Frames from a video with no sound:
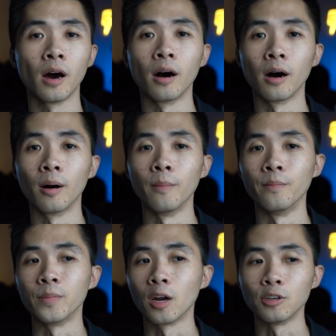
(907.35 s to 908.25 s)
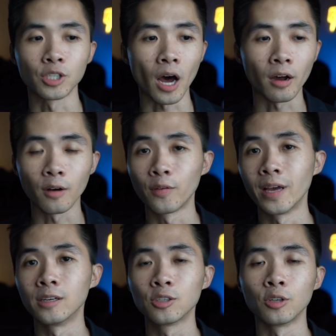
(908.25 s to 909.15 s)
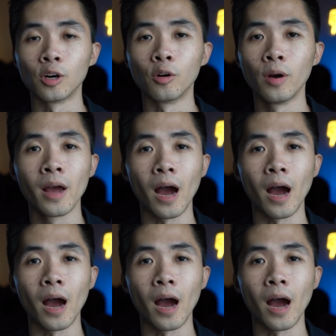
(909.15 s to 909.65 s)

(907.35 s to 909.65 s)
um, there's other things, you know,